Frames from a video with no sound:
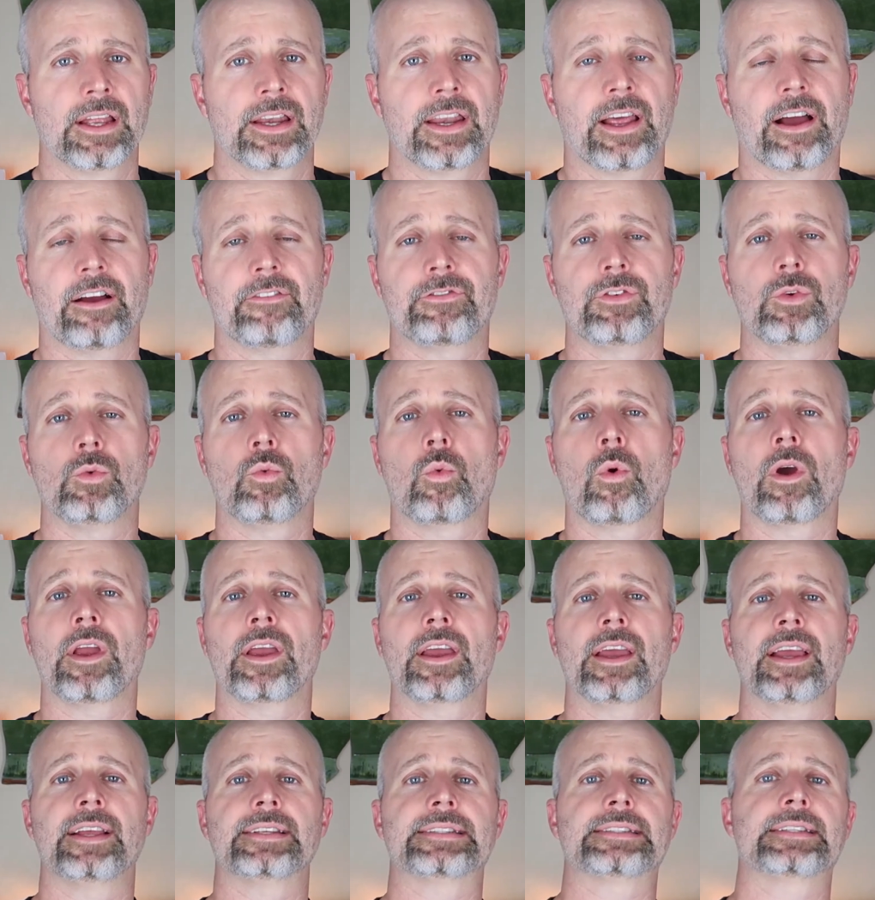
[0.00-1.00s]
Now, if you
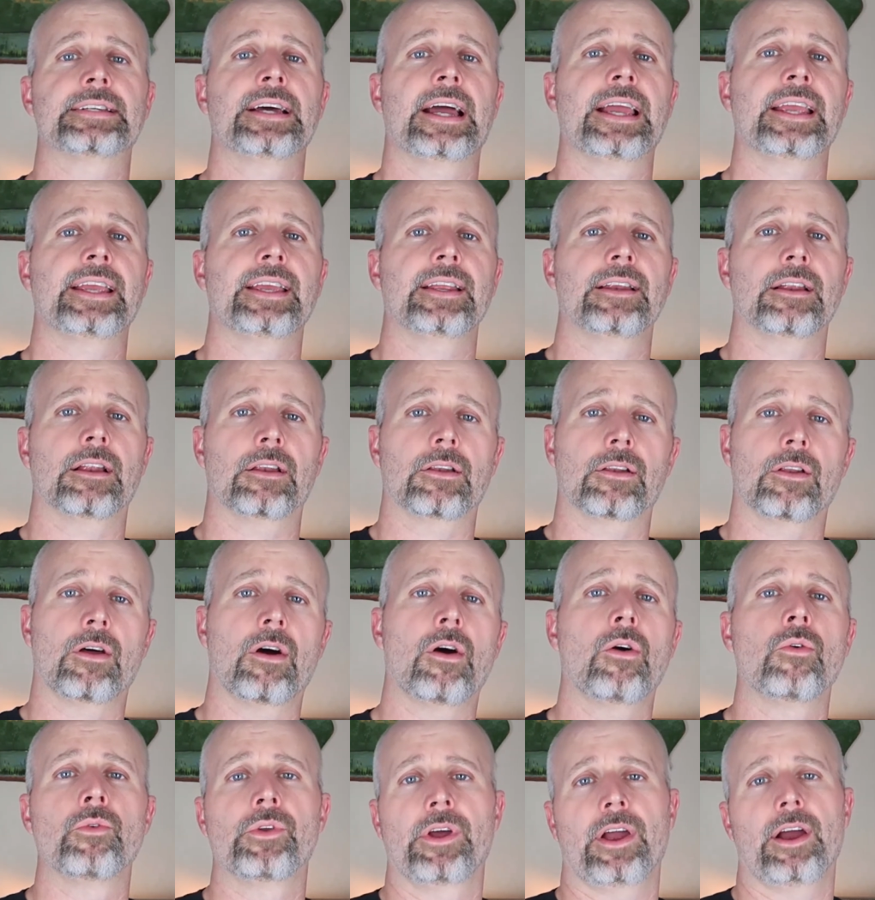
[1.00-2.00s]
went and taken a
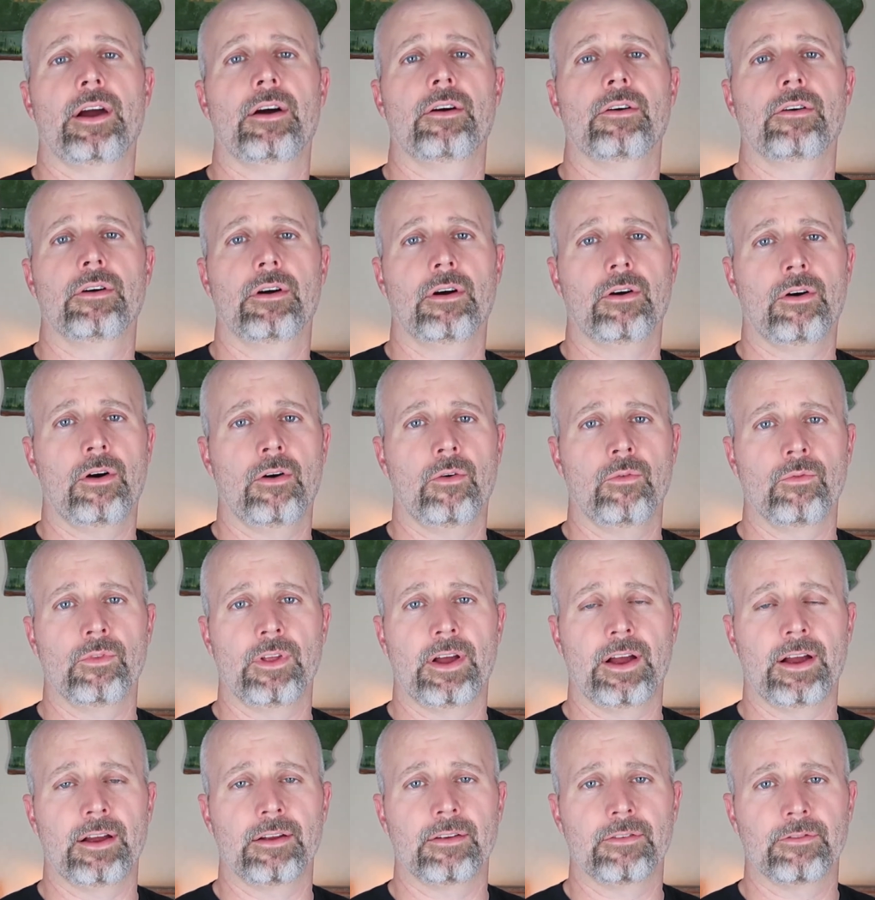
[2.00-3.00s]
loan out on
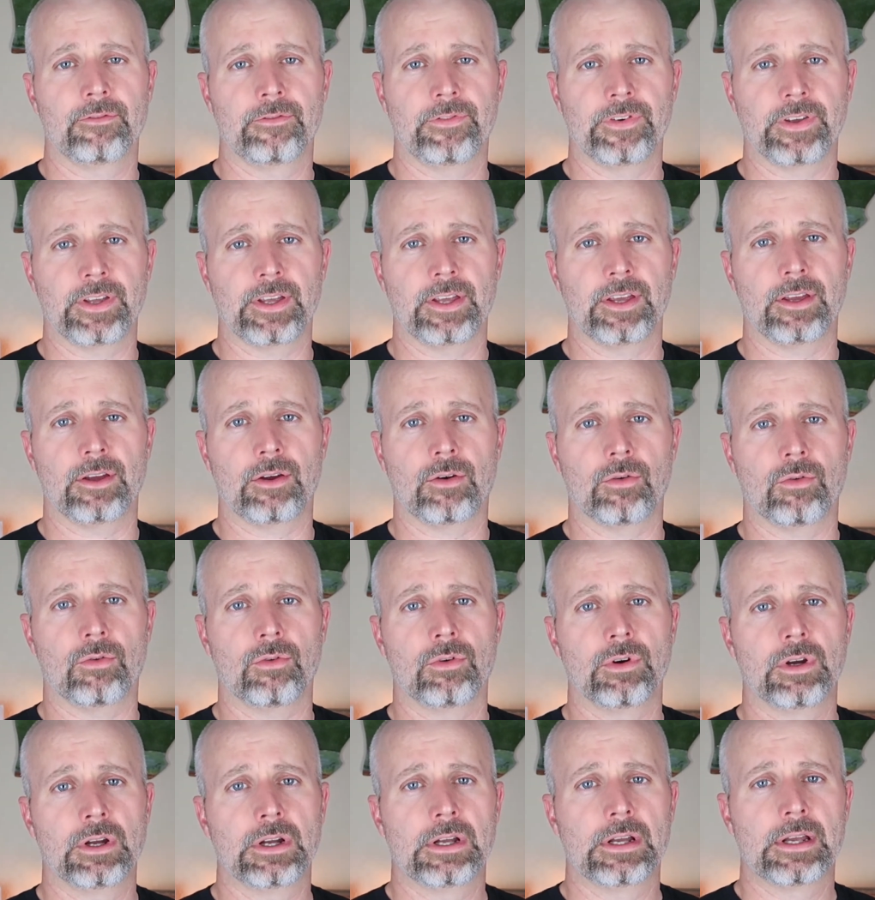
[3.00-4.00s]
that
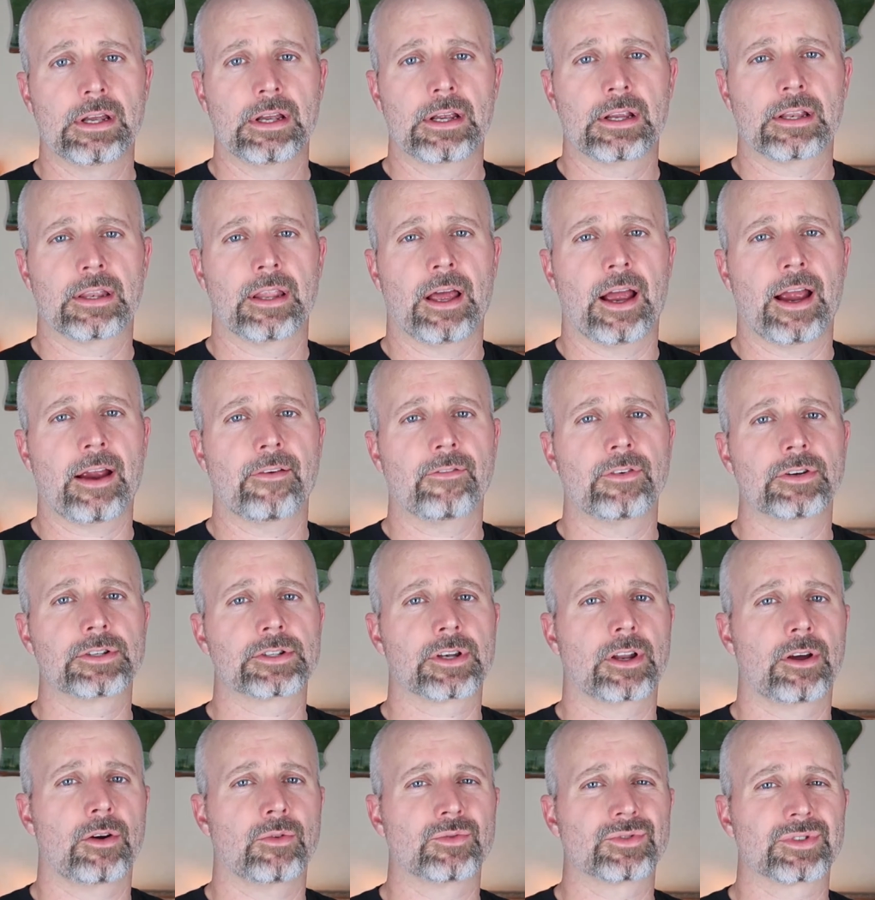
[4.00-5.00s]
vehicle, the average
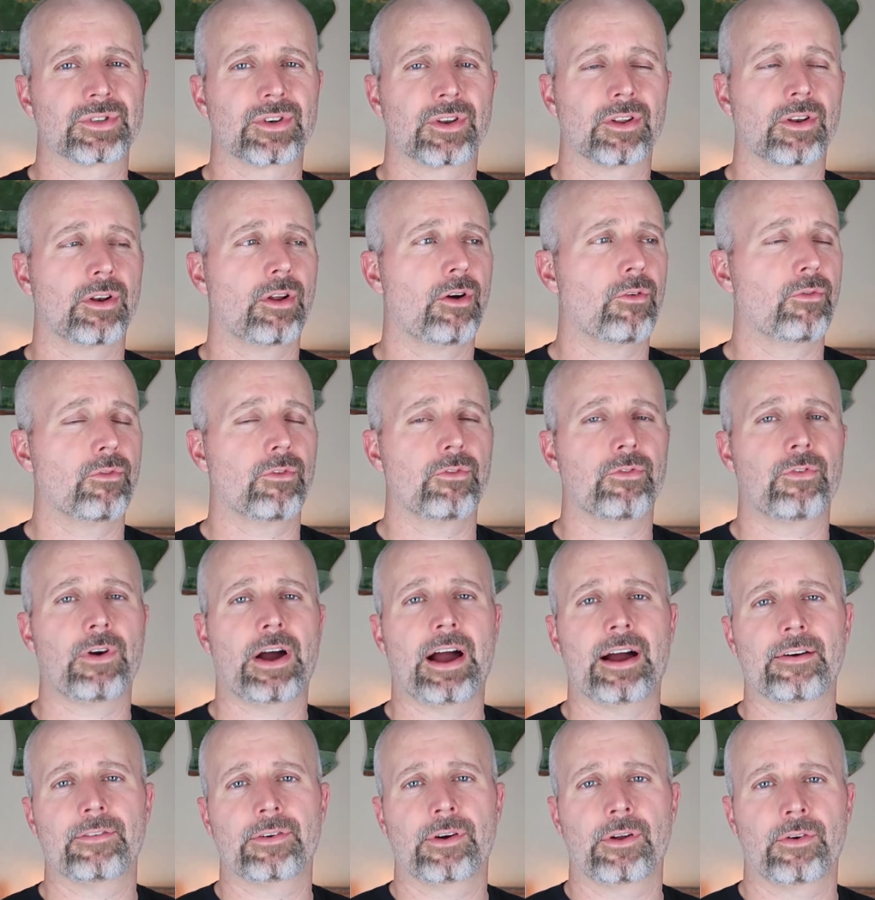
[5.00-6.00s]
loan is a little over
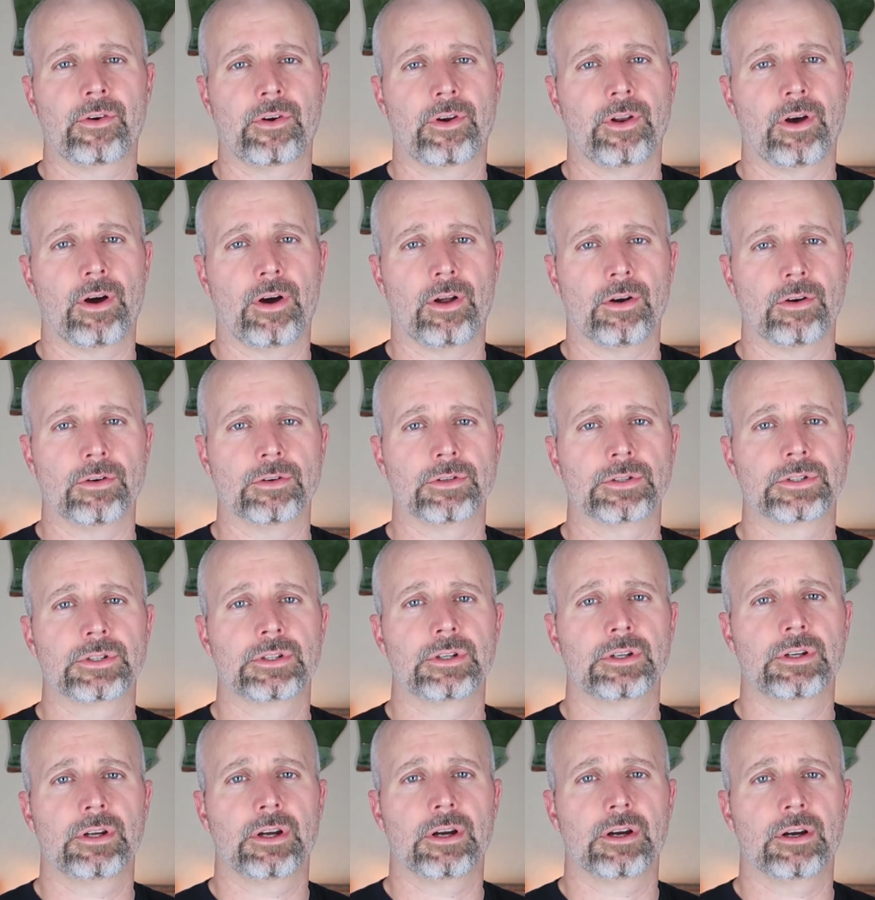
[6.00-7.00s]
$500,
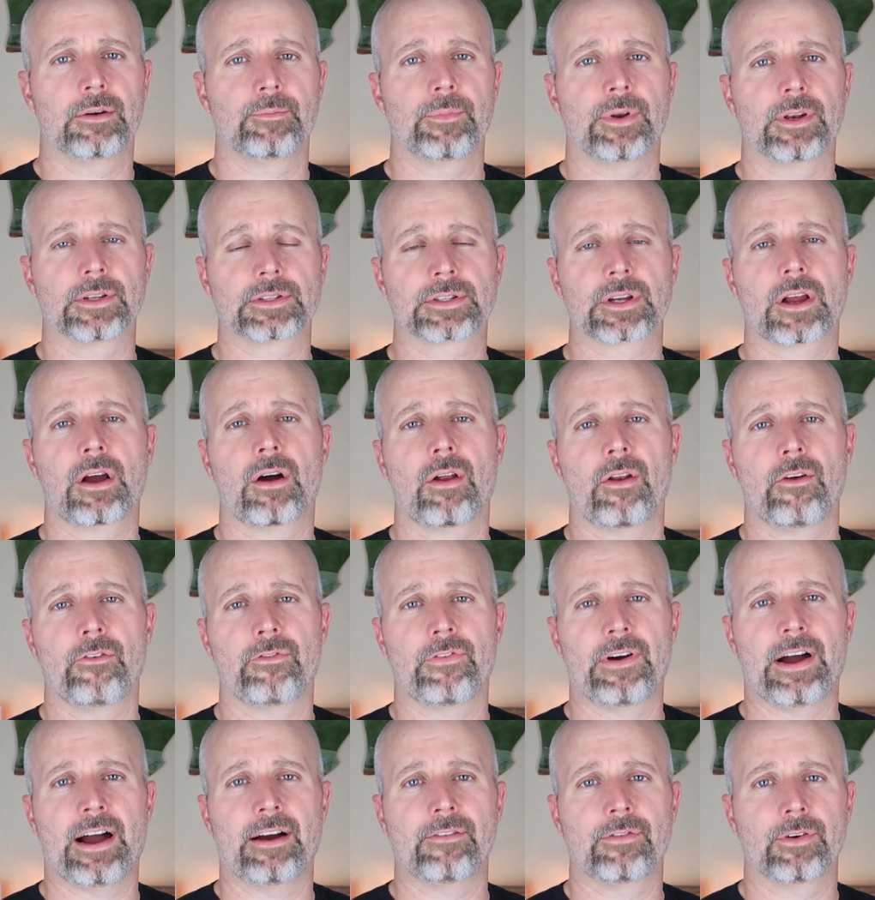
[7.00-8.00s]
but let's call it
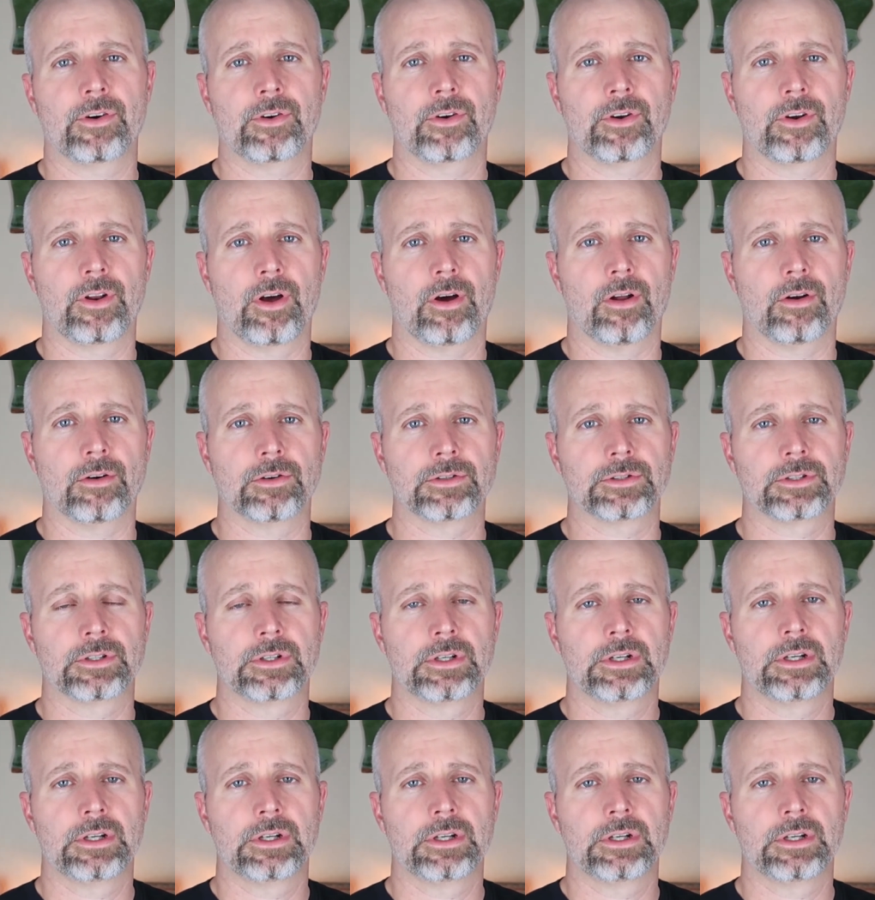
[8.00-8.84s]
$500